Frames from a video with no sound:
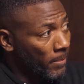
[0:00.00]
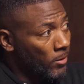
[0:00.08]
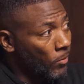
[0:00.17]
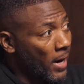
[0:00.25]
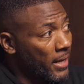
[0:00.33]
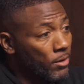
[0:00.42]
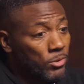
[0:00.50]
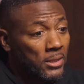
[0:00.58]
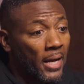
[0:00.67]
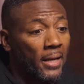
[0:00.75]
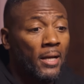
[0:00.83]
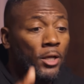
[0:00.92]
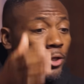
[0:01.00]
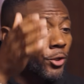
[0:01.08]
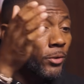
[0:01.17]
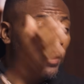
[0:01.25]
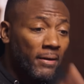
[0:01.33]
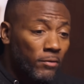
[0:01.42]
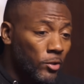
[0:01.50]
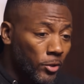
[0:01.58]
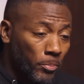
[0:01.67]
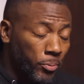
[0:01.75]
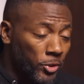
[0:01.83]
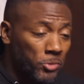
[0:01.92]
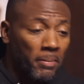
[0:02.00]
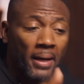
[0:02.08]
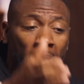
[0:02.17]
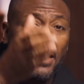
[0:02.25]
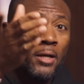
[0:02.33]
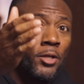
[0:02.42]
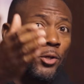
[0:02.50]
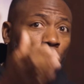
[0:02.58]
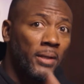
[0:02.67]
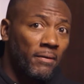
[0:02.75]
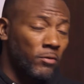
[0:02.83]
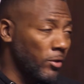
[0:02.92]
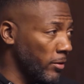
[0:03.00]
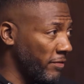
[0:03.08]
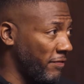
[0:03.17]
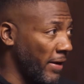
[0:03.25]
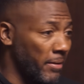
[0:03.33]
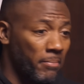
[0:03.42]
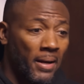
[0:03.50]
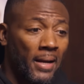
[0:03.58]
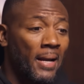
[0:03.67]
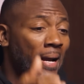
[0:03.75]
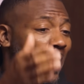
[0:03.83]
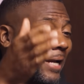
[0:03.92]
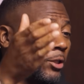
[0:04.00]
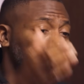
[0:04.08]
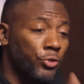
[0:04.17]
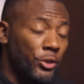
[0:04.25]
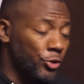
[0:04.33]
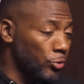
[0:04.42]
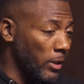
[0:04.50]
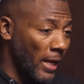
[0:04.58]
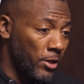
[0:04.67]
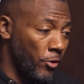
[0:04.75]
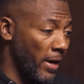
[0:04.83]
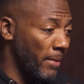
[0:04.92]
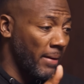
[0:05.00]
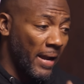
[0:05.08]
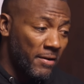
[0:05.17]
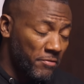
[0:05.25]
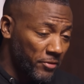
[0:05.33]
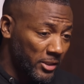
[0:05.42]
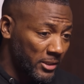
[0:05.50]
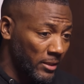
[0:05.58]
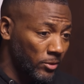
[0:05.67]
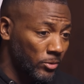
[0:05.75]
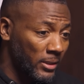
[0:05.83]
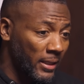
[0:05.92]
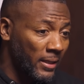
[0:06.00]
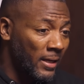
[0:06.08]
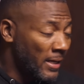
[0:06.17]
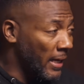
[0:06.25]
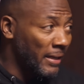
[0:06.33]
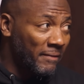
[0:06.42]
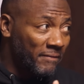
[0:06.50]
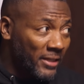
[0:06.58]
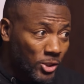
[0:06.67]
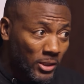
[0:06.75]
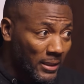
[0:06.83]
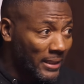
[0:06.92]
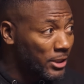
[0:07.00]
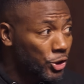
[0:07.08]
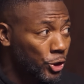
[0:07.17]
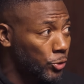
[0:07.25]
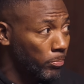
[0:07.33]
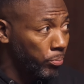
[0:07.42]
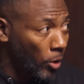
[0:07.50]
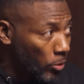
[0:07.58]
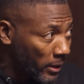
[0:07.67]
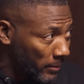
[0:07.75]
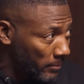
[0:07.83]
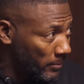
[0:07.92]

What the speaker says: Right? He was like, you're never going to push back. You're never going to fight back. I can treat you like crap every single day. And eventually he just broke him.